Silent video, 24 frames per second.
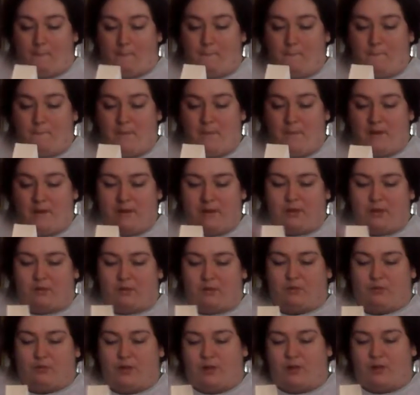Many
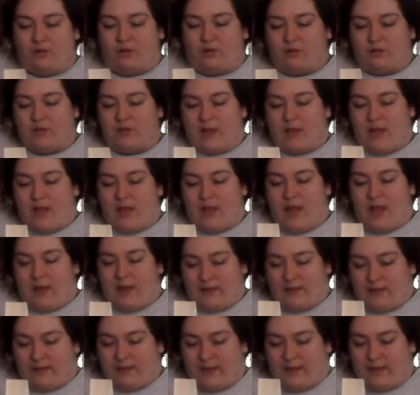readers
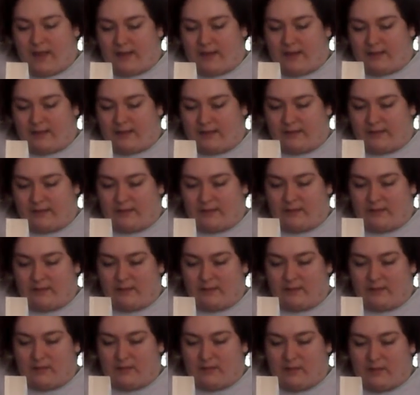indicated
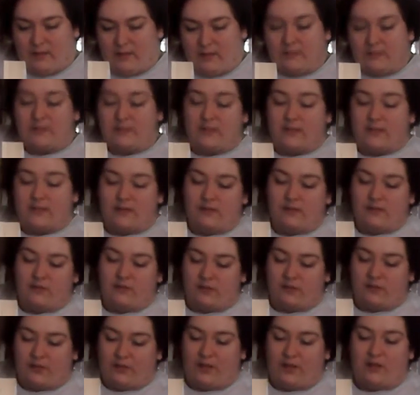
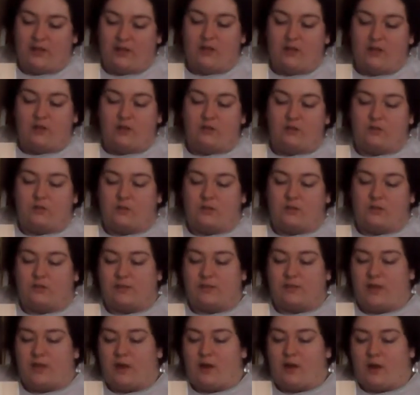instantly, I
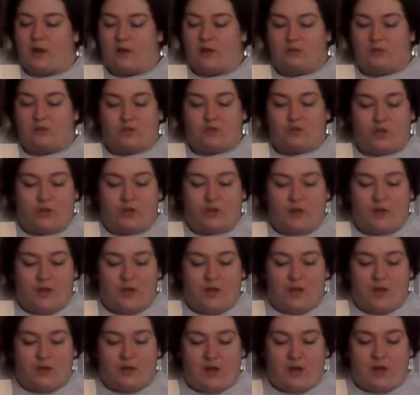should say, should
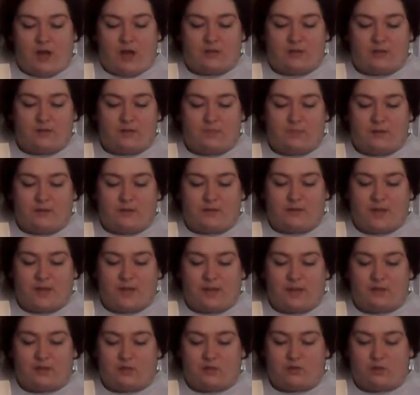not be
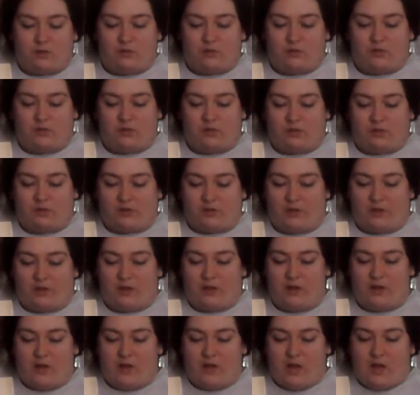taken too literally.
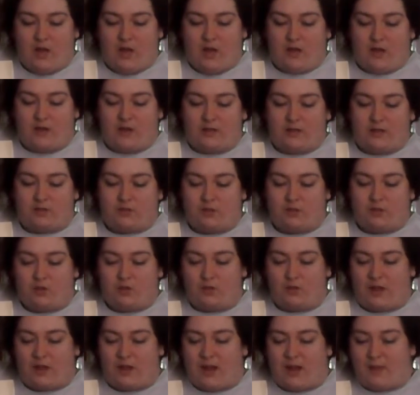It is
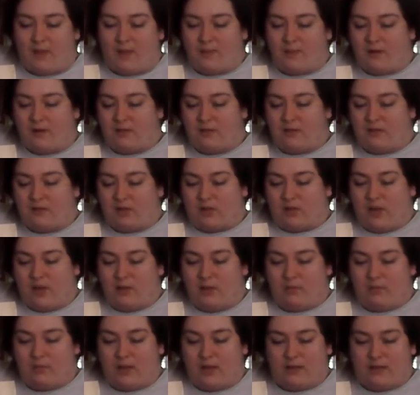true that Emmons
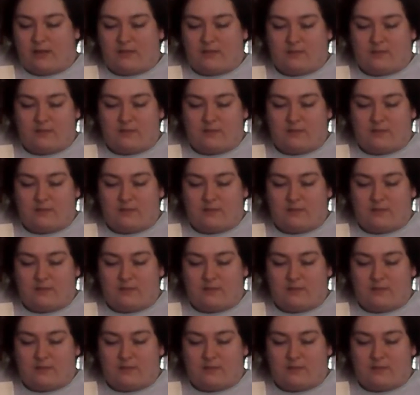claimed that